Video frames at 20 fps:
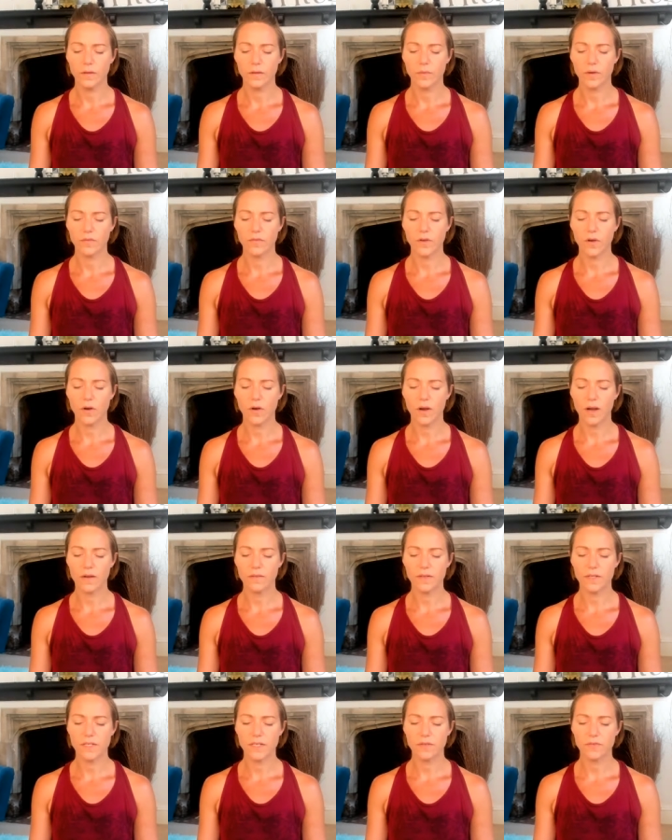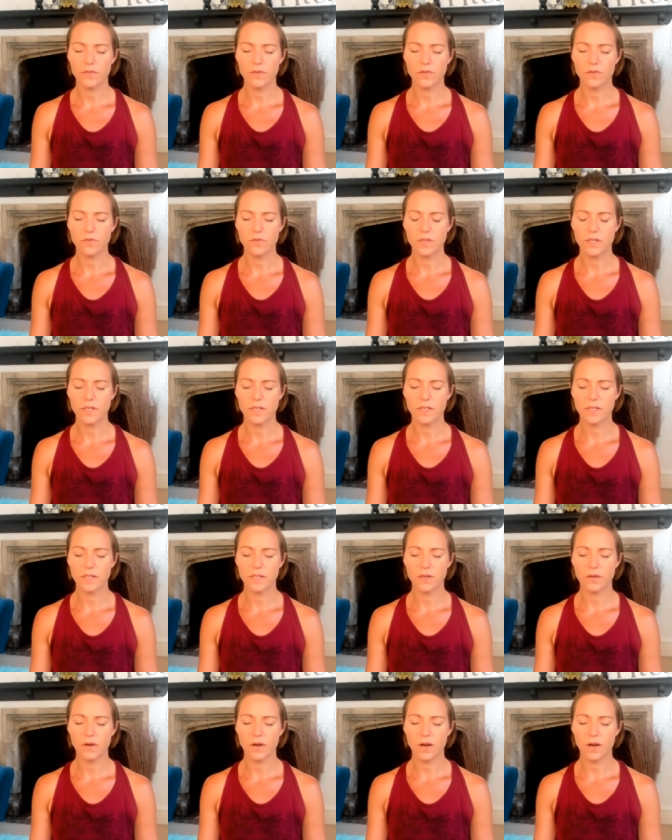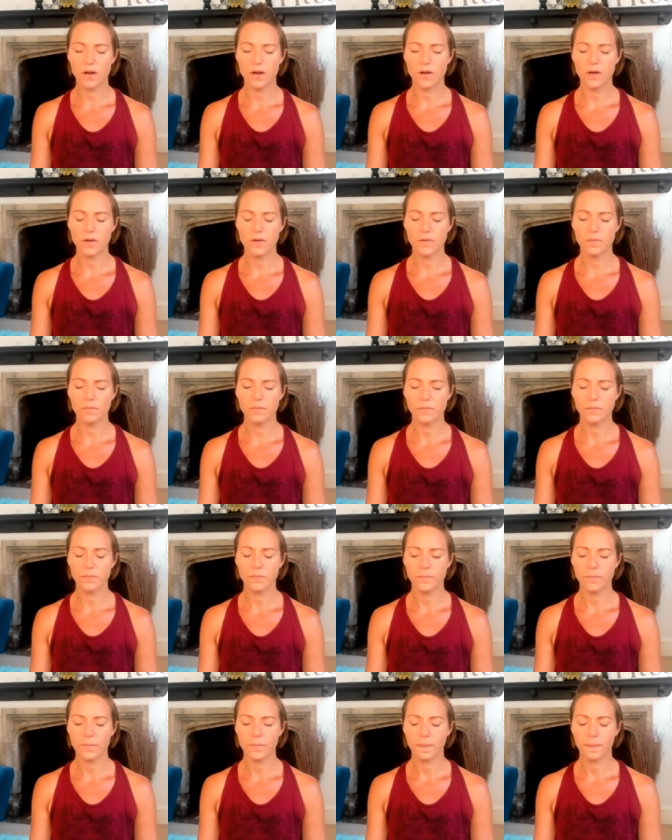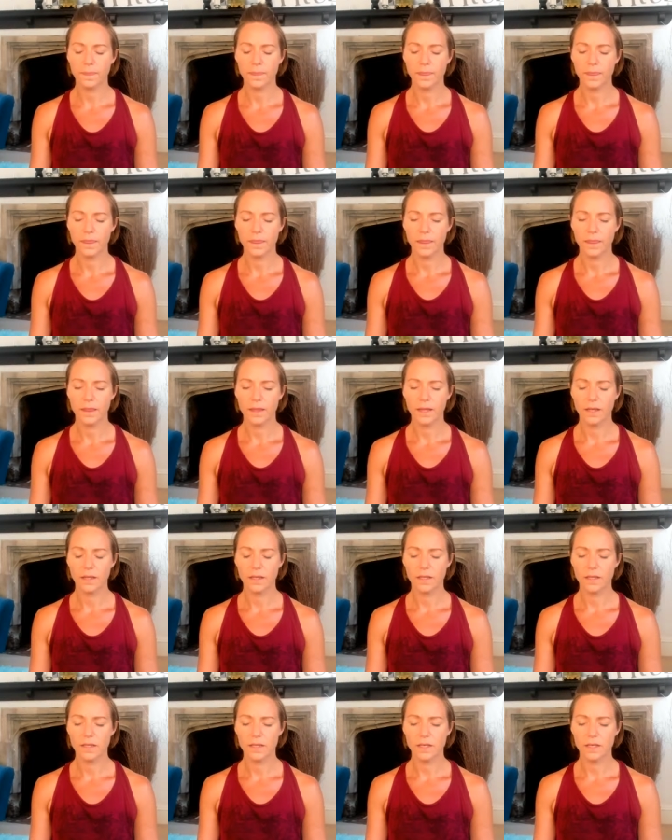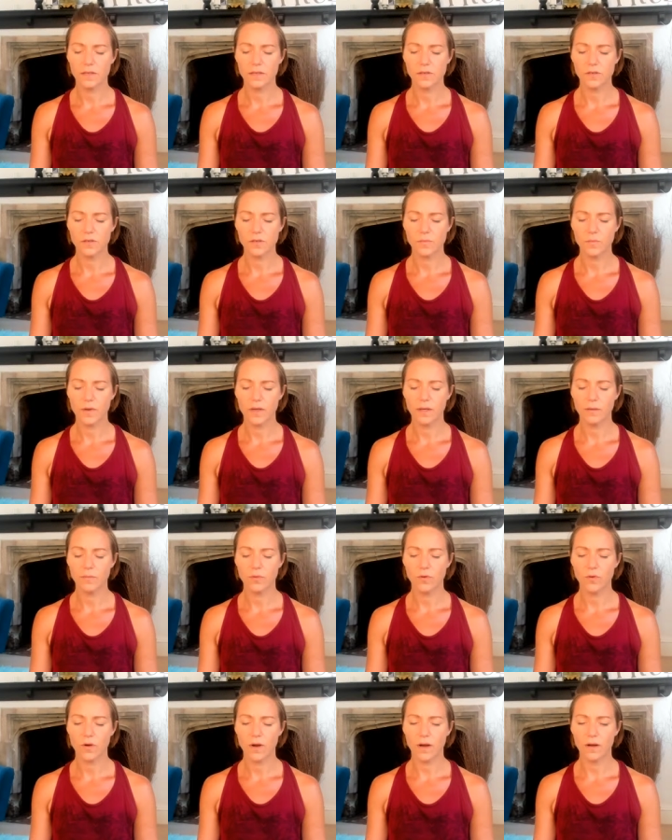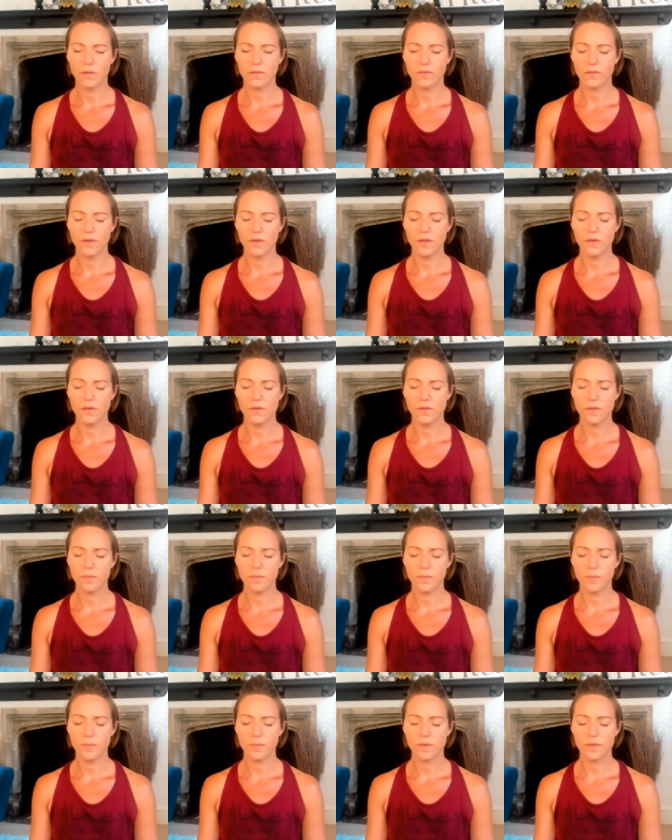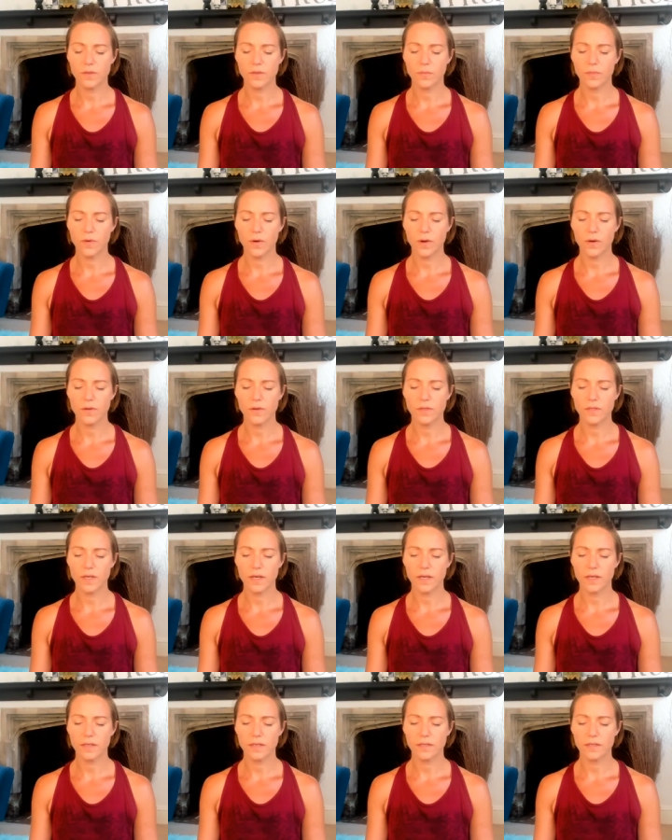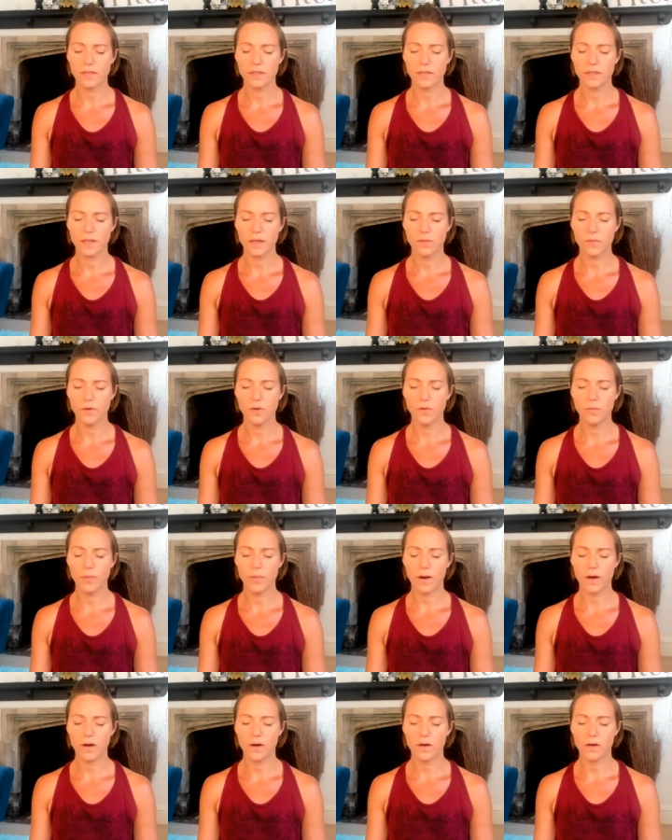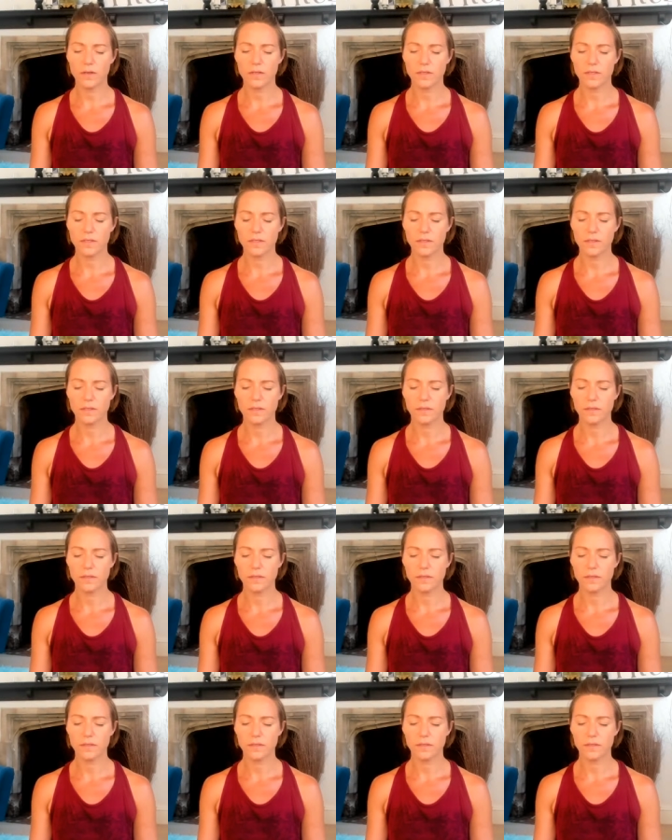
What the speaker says: If you're having difficulties in your home, these are just being brought up for you to process. They will pass.